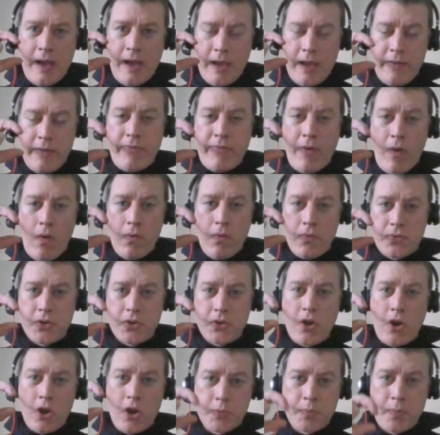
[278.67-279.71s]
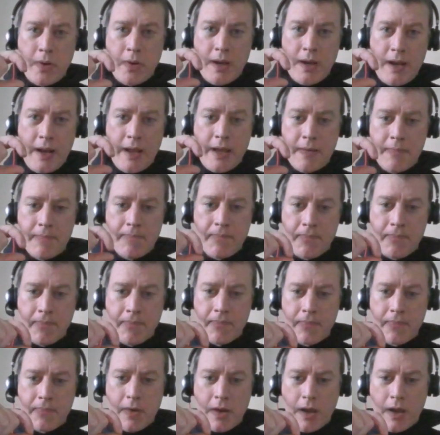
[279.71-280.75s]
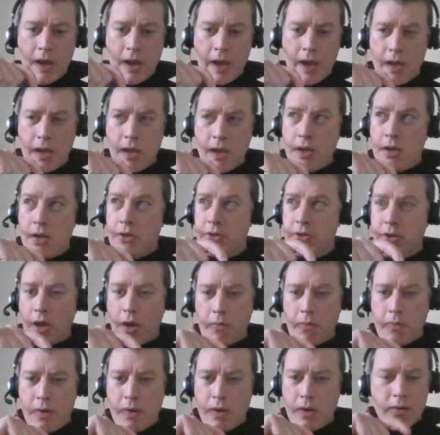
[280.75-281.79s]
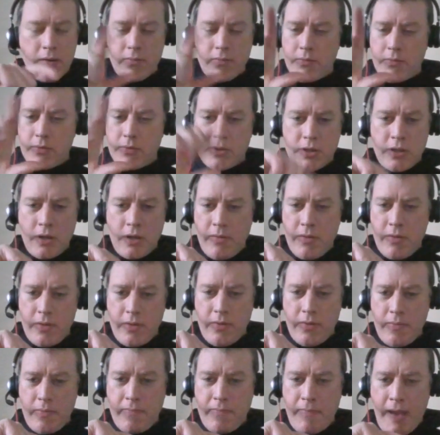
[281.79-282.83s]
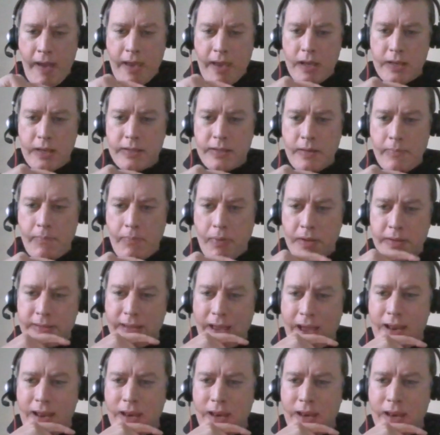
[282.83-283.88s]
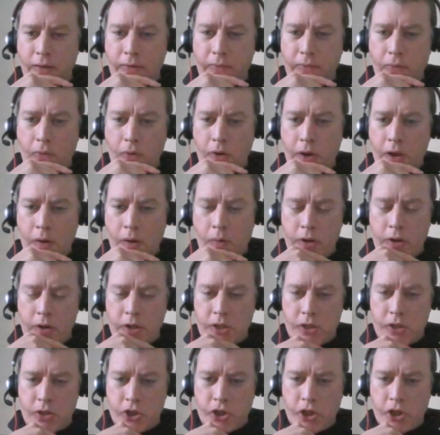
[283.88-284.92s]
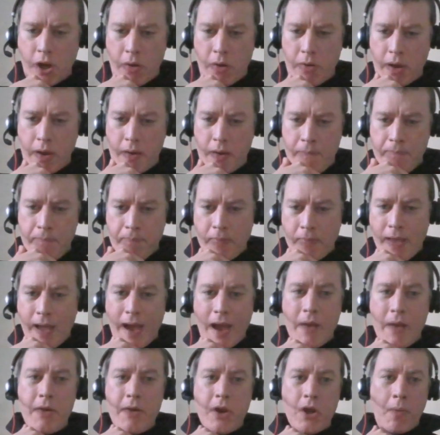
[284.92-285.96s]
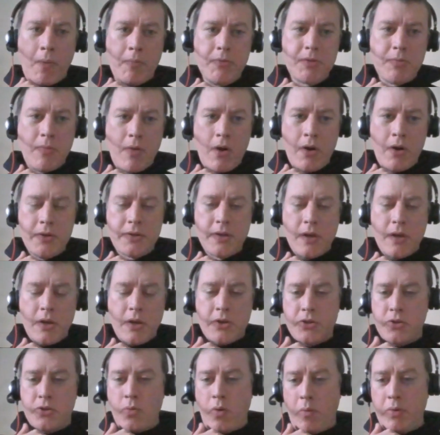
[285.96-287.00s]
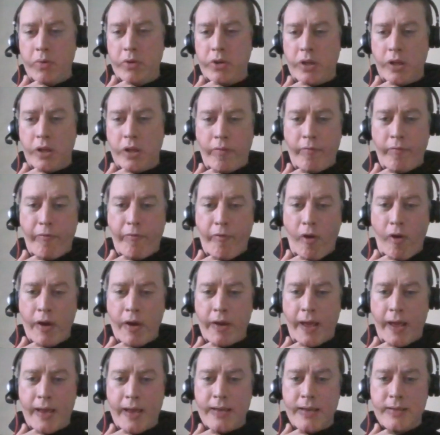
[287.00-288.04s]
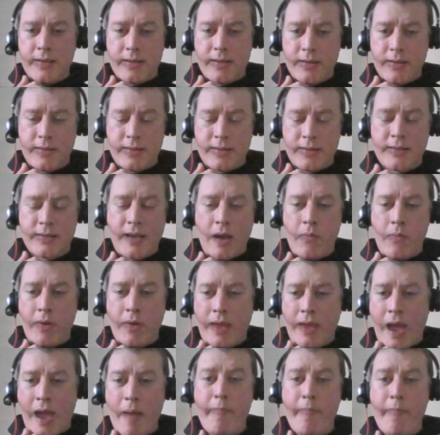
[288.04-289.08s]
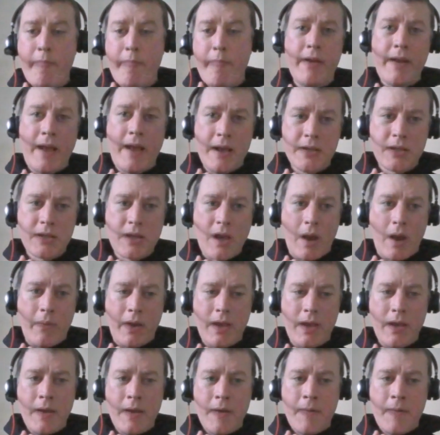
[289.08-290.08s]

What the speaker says: involves cost per click. Okay, so to make it as simple as anything for you, I wanted to just show you how you can optimize. So what we did on Fridays, as I say, we kept Fridays going,